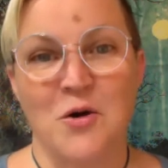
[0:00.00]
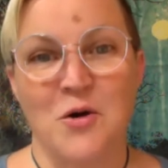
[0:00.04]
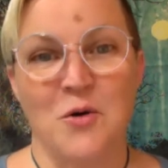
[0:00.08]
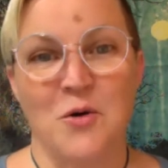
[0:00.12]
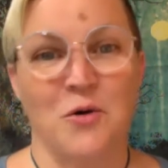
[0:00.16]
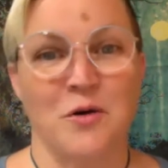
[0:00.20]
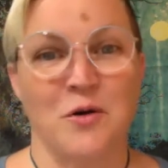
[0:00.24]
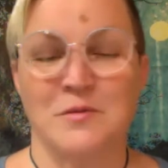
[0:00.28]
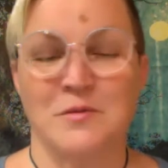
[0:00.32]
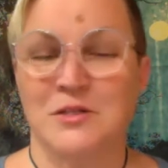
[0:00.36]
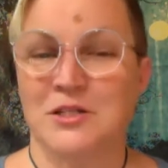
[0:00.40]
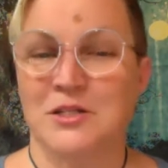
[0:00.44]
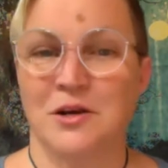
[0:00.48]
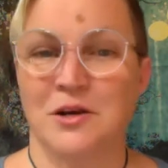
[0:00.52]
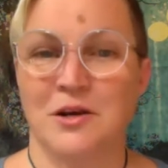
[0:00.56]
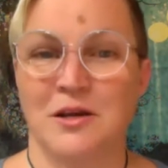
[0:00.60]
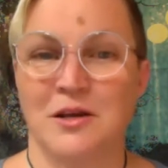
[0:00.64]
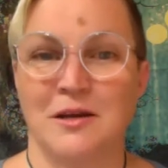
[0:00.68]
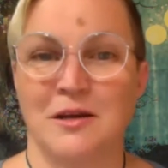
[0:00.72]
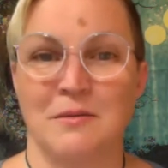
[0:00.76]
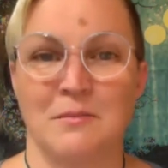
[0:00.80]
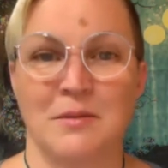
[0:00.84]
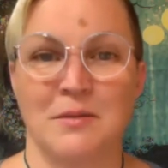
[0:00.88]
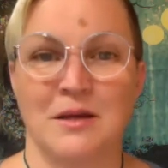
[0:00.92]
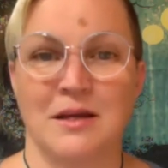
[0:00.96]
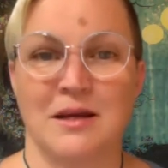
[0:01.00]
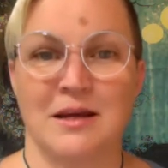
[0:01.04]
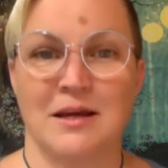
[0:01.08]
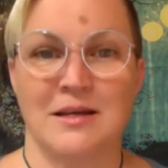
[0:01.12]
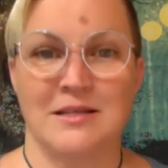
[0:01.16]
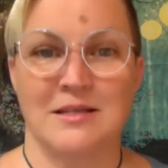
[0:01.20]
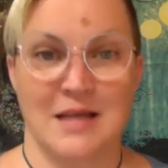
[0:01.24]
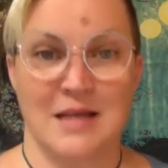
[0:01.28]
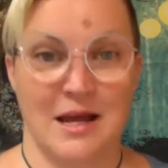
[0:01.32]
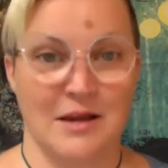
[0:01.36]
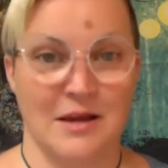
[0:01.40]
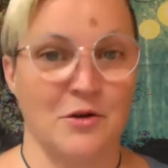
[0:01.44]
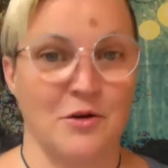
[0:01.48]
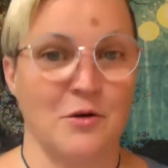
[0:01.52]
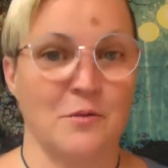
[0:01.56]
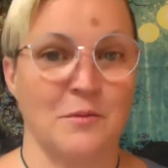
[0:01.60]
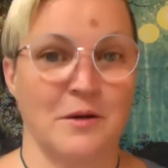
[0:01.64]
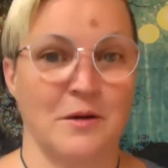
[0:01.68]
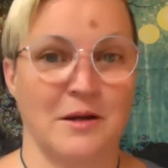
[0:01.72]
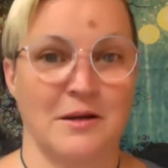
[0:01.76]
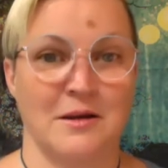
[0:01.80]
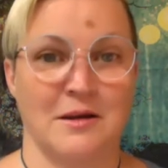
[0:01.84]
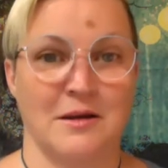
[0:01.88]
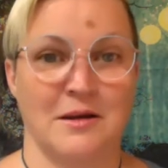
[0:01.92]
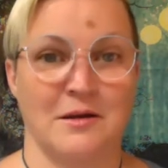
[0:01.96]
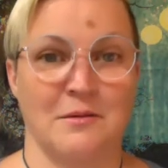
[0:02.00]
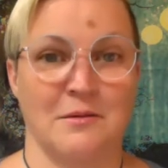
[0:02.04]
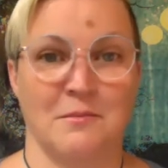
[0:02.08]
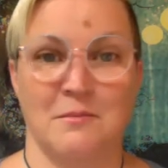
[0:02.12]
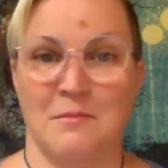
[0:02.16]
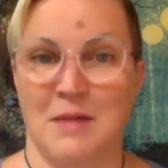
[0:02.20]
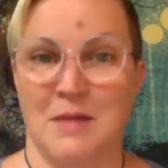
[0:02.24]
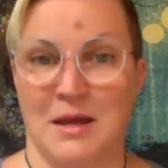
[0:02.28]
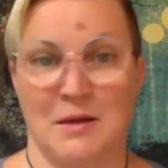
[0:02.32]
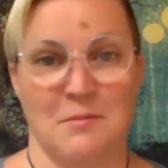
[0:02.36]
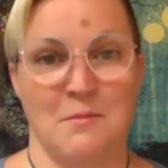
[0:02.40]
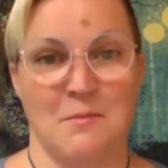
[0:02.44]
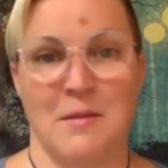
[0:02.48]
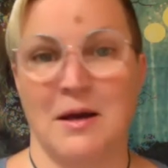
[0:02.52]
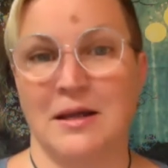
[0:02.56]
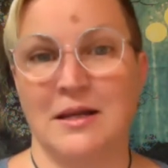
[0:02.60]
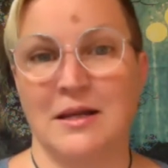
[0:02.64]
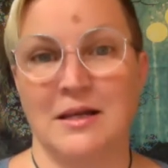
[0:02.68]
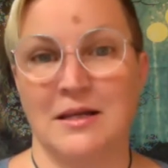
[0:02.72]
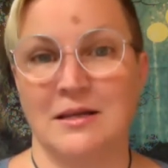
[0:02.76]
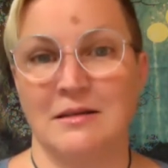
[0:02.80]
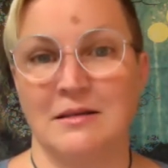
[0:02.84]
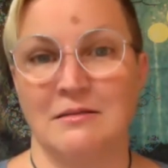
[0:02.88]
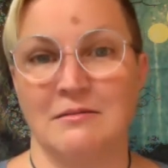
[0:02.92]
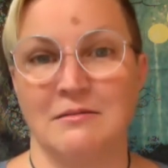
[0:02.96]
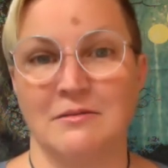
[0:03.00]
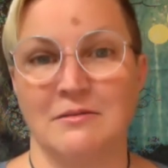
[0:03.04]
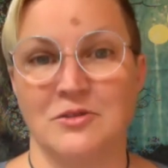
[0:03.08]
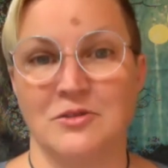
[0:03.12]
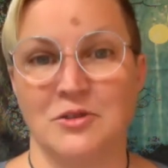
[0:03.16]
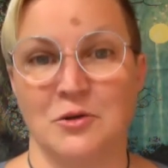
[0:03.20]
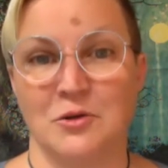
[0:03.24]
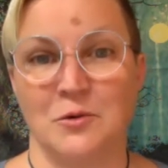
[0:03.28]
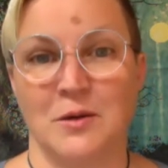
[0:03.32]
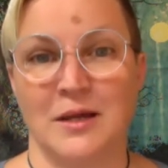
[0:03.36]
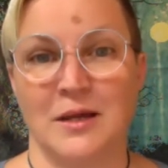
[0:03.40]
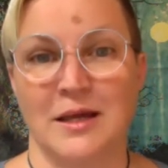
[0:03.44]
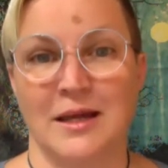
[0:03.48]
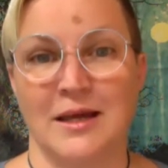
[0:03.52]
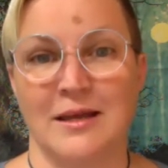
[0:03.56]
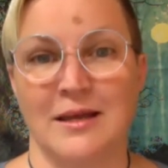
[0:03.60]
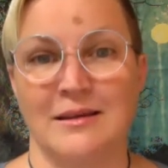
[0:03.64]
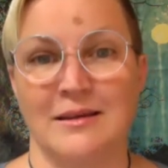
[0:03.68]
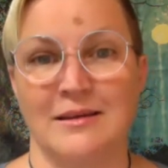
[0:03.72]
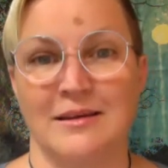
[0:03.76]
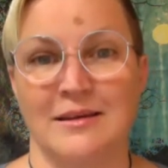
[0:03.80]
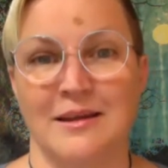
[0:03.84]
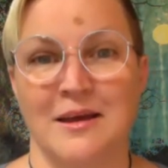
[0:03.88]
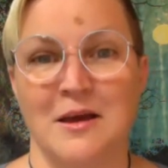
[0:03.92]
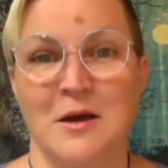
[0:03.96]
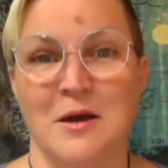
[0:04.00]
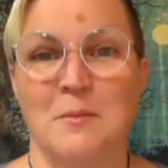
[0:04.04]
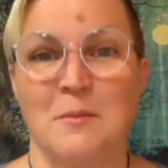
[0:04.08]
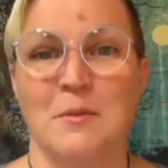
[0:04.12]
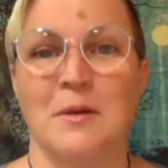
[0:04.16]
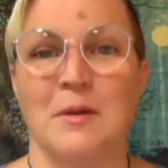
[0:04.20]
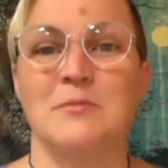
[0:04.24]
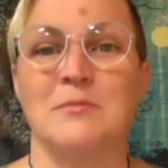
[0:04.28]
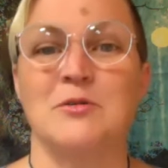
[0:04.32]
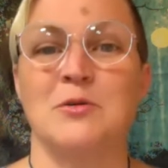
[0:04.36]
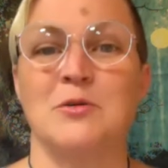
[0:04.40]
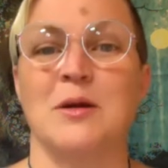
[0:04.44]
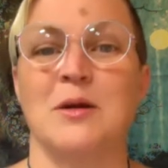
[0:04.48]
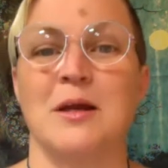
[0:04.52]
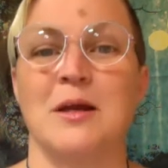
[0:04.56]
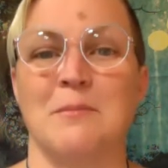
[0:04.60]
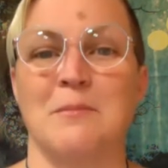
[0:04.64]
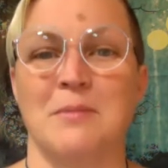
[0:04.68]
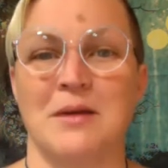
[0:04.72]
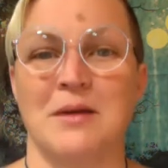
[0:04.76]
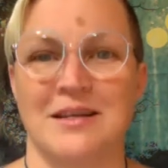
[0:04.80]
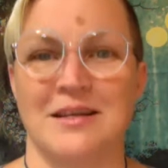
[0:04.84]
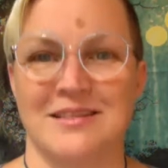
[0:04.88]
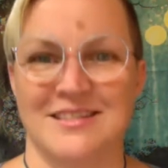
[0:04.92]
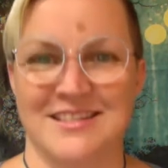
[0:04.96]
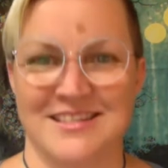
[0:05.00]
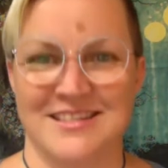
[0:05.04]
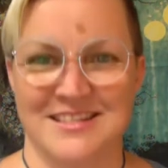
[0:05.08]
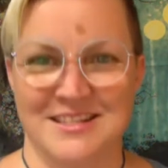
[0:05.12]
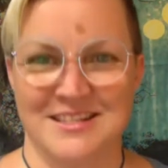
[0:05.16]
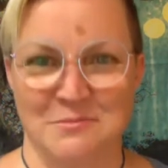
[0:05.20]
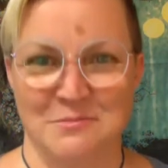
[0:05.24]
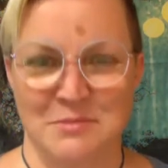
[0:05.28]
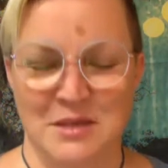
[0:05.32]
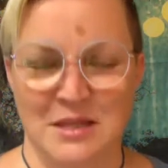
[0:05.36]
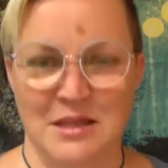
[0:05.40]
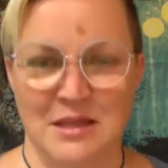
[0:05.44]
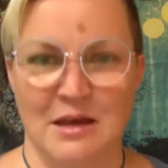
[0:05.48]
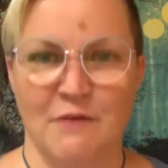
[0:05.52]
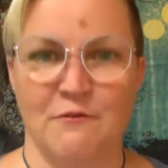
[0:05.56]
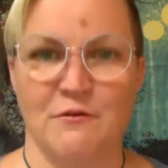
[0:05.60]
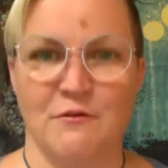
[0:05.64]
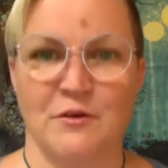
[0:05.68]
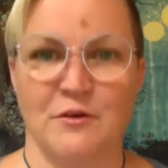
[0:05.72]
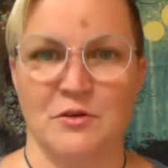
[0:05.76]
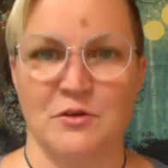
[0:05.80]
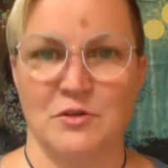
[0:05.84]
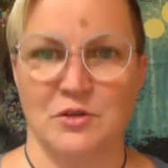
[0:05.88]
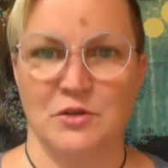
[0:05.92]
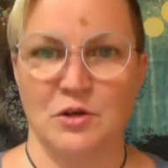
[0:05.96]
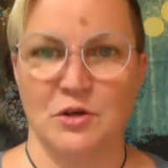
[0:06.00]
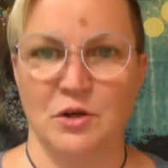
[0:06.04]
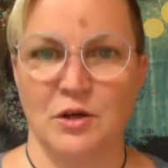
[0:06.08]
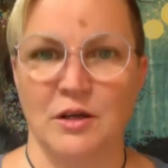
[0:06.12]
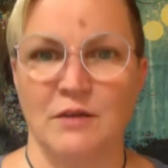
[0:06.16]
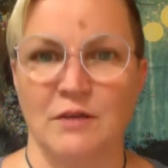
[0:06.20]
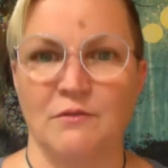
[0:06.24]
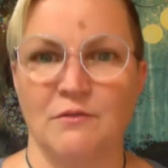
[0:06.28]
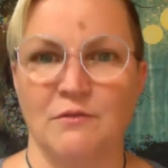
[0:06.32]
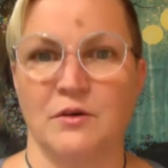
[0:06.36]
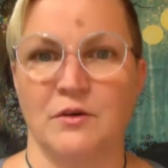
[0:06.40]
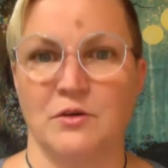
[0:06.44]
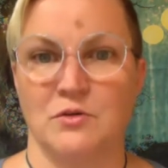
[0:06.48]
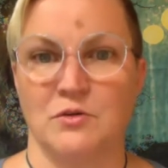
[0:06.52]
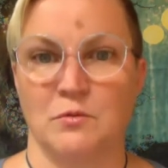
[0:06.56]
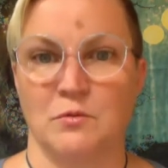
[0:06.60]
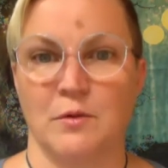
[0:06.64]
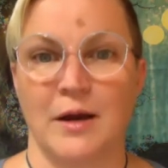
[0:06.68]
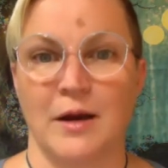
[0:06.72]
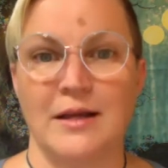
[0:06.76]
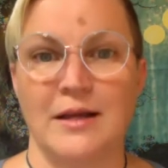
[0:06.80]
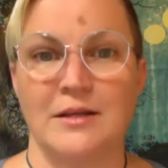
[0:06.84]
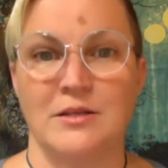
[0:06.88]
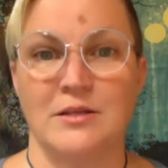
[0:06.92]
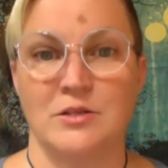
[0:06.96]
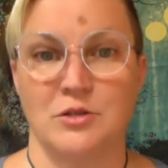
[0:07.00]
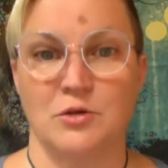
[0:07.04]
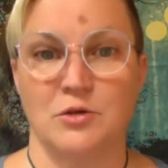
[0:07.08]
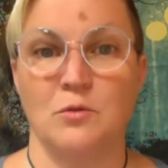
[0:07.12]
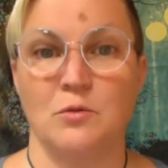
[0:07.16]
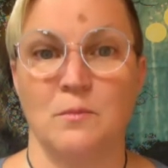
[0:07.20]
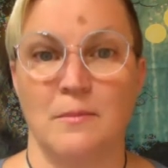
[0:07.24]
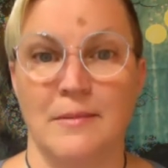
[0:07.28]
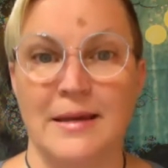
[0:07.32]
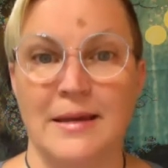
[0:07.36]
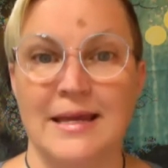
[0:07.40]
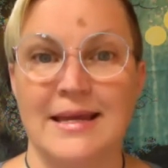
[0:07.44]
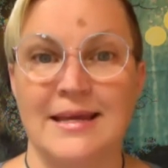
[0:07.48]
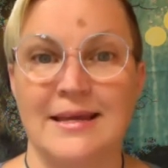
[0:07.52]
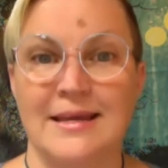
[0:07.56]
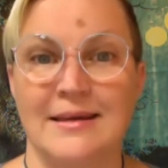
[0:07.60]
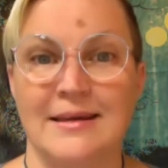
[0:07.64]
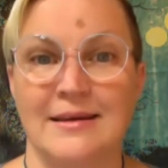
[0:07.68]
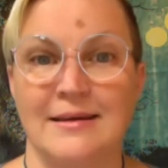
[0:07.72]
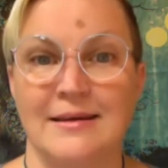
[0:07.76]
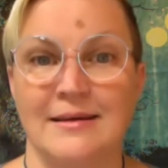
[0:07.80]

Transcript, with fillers: or I'm sharing it because I know I'm going to make money doing it, but I'm doing it because it's something that feels good and feels right to me.